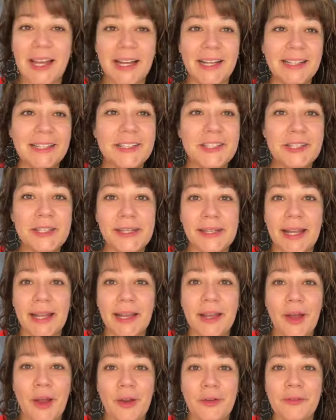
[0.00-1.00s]
she and
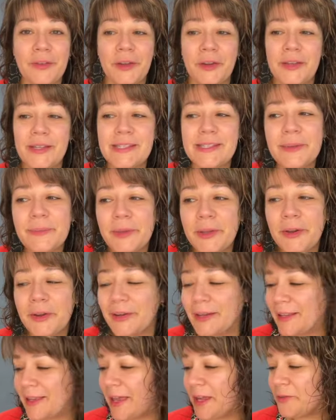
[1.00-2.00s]
I are very similar in
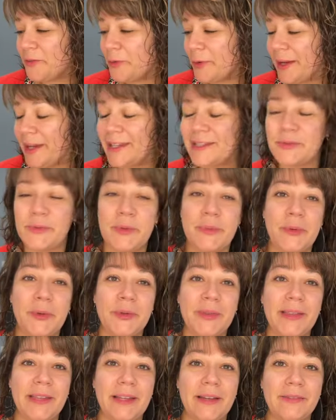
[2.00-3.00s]
a lot of ways. We
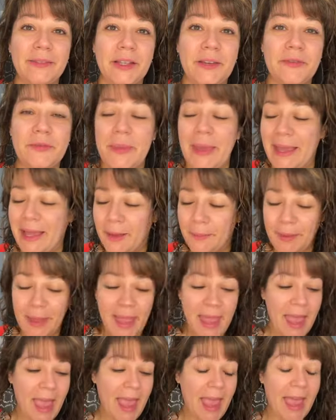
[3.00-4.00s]
both love makeup,
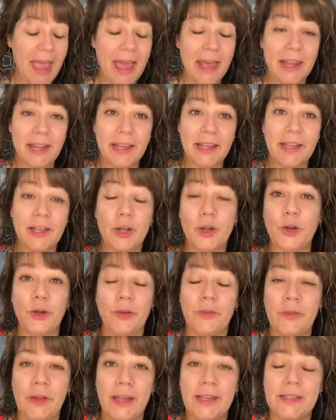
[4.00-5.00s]
and her
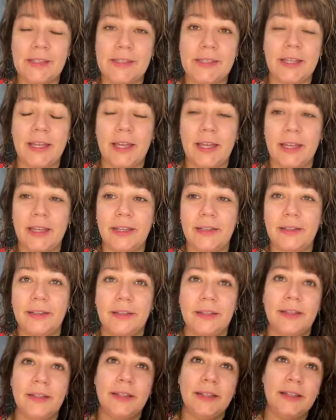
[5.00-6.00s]
advice, I
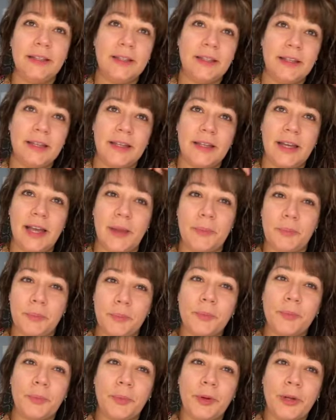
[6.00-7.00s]

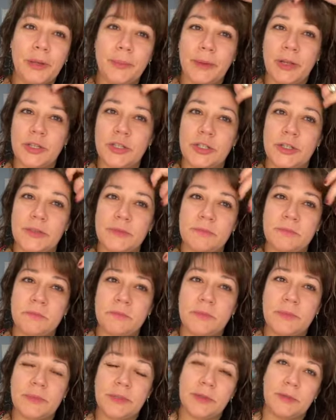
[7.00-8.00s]
pretty much just
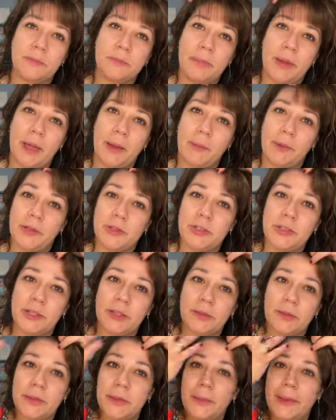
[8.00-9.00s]
buy what she
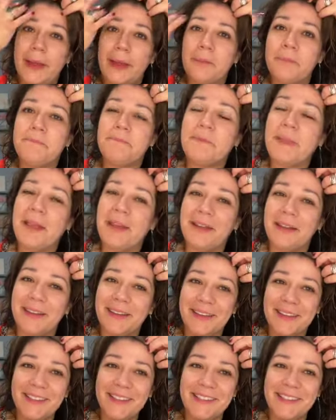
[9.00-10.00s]
tells me to buy.
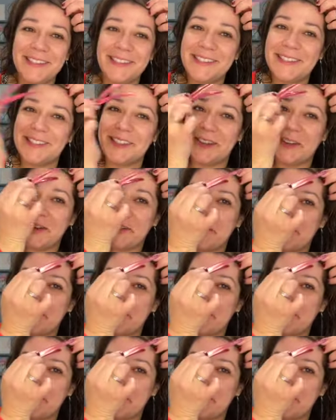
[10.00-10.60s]
So I'm